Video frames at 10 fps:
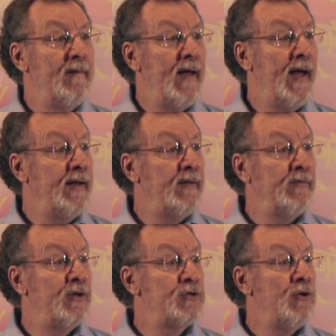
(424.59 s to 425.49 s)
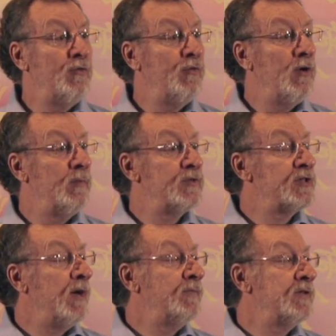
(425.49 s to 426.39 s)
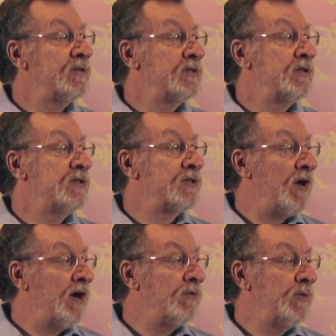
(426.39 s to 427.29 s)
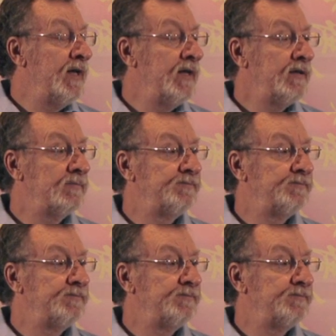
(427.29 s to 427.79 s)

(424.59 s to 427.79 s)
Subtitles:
And if there's no form or substance to start with,